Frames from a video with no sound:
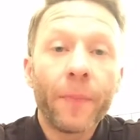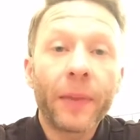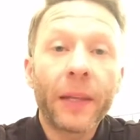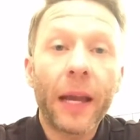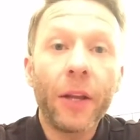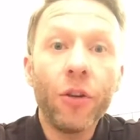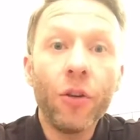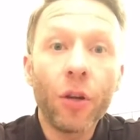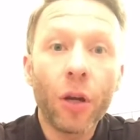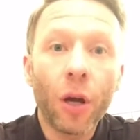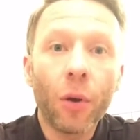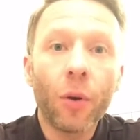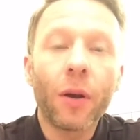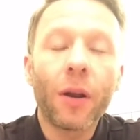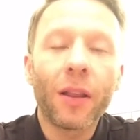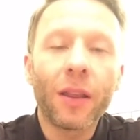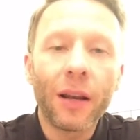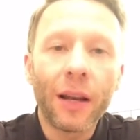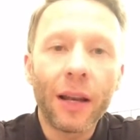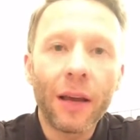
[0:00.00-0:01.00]
Can you go
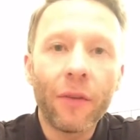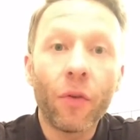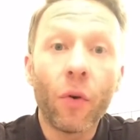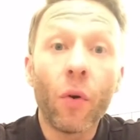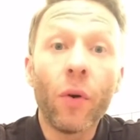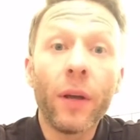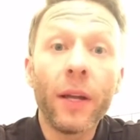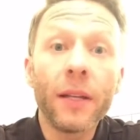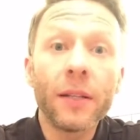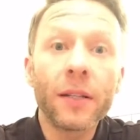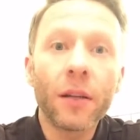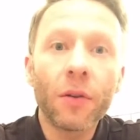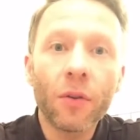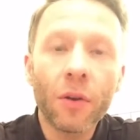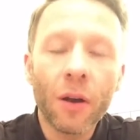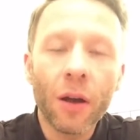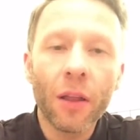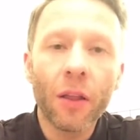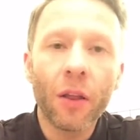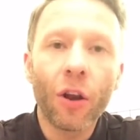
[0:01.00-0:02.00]
another level? Is there
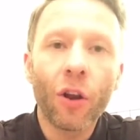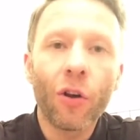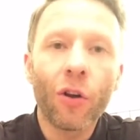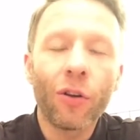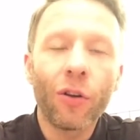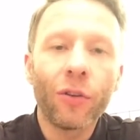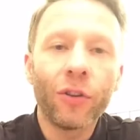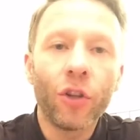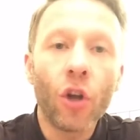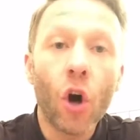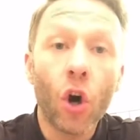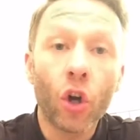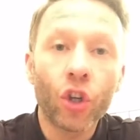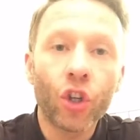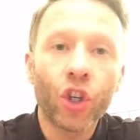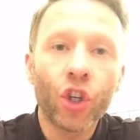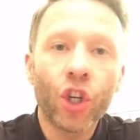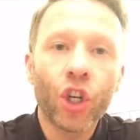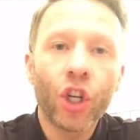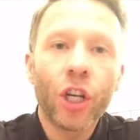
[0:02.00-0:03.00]
another
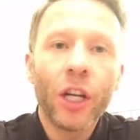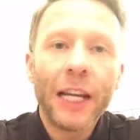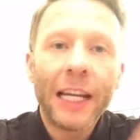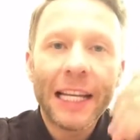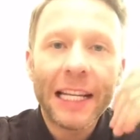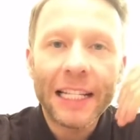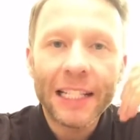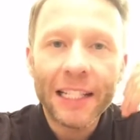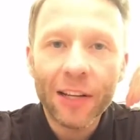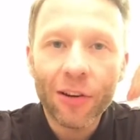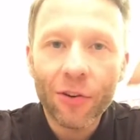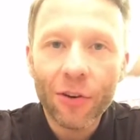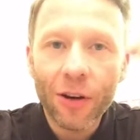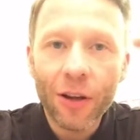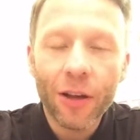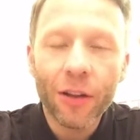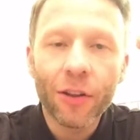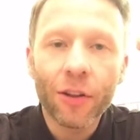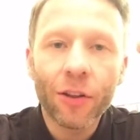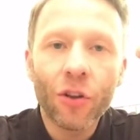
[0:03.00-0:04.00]
notch? Is there
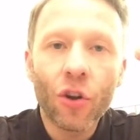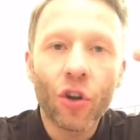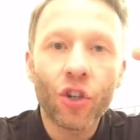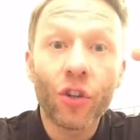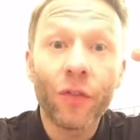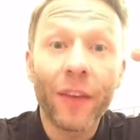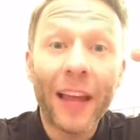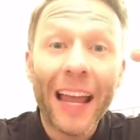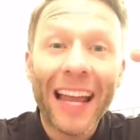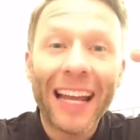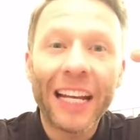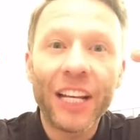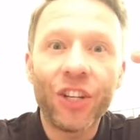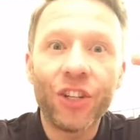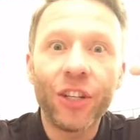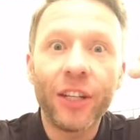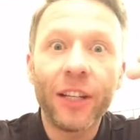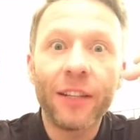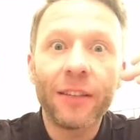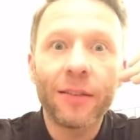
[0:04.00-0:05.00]
another notch of
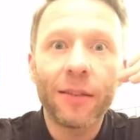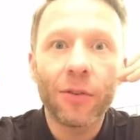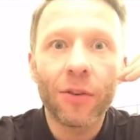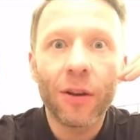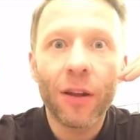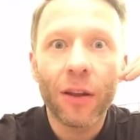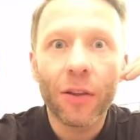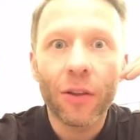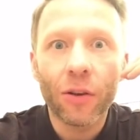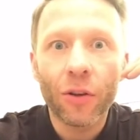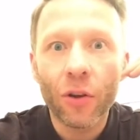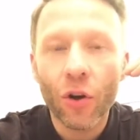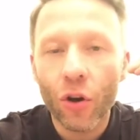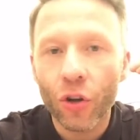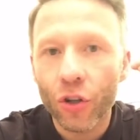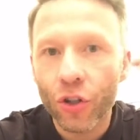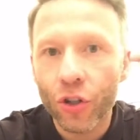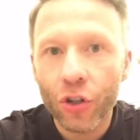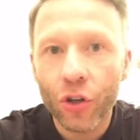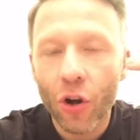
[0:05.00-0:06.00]
energy? Is there another
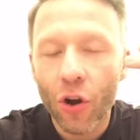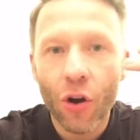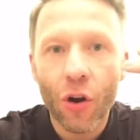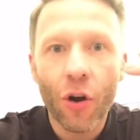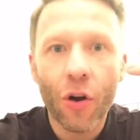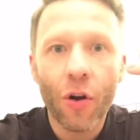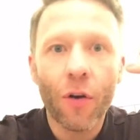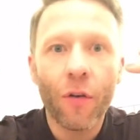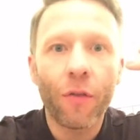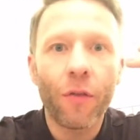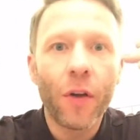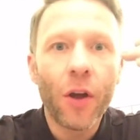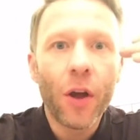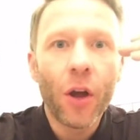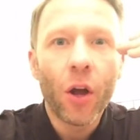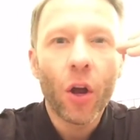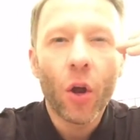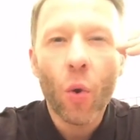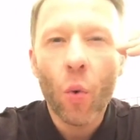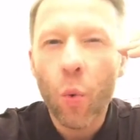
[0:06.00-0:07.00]
notch of
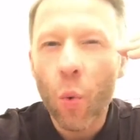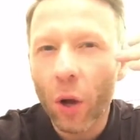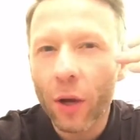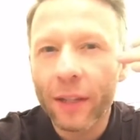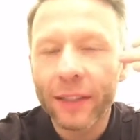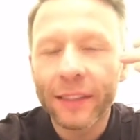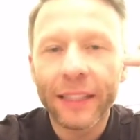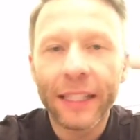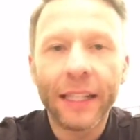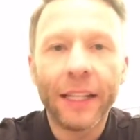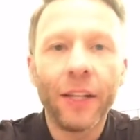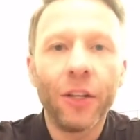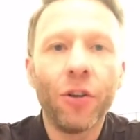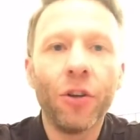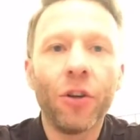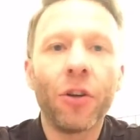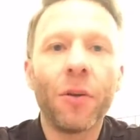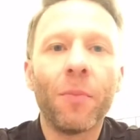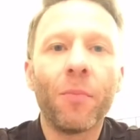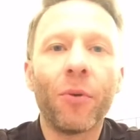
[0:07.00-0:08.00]
quality that
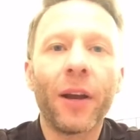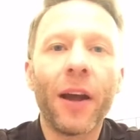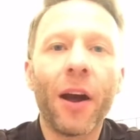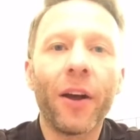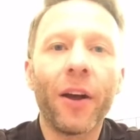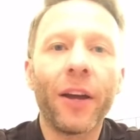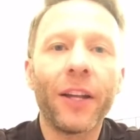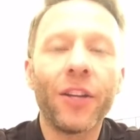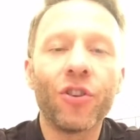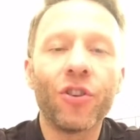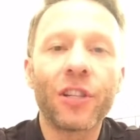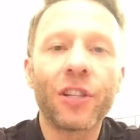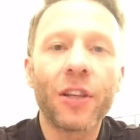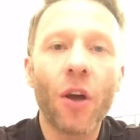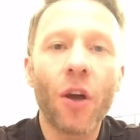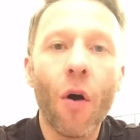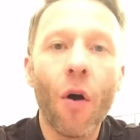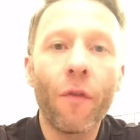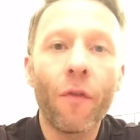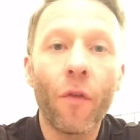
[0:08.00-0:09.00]
you can bring out in
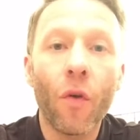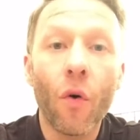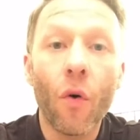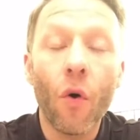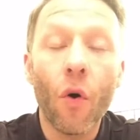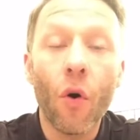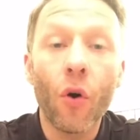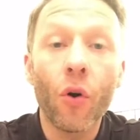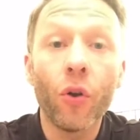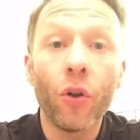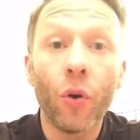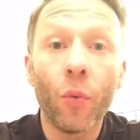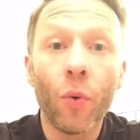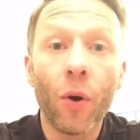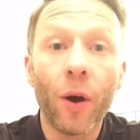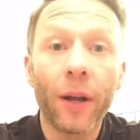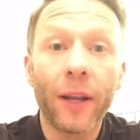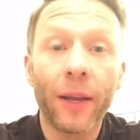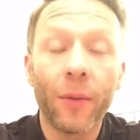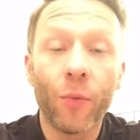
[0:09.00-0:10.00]
yourself or who you're
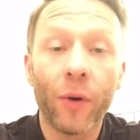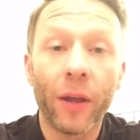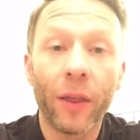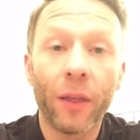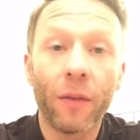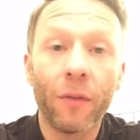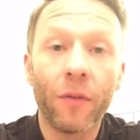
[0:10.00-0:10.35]
working with?